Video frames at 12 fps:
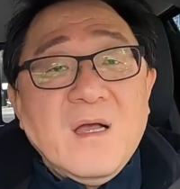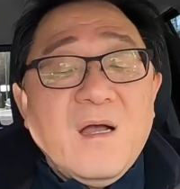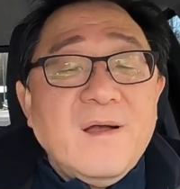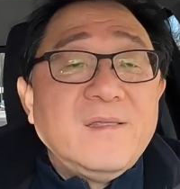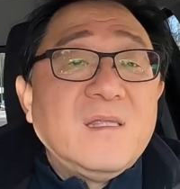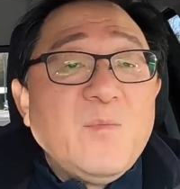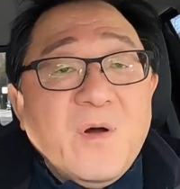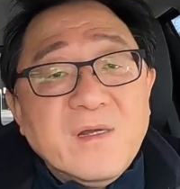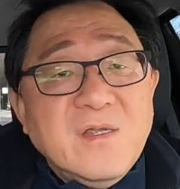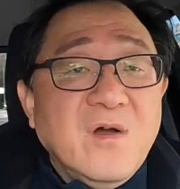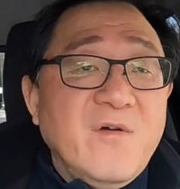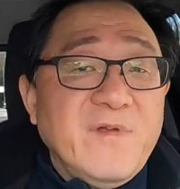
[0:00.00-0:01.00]
uh, the
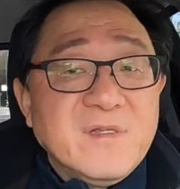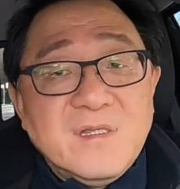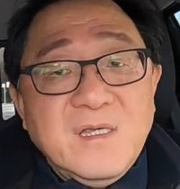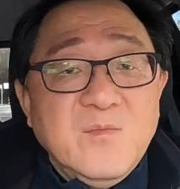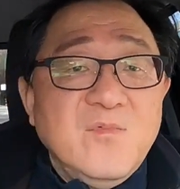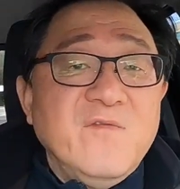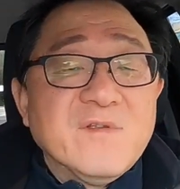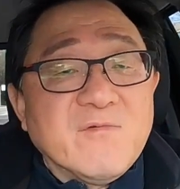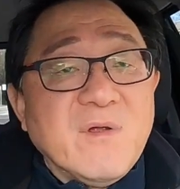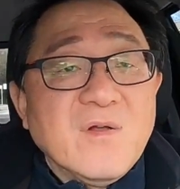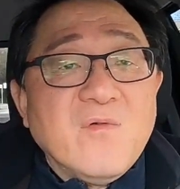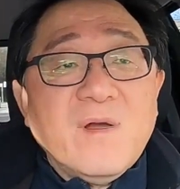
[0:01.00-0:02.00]
body obviously moves around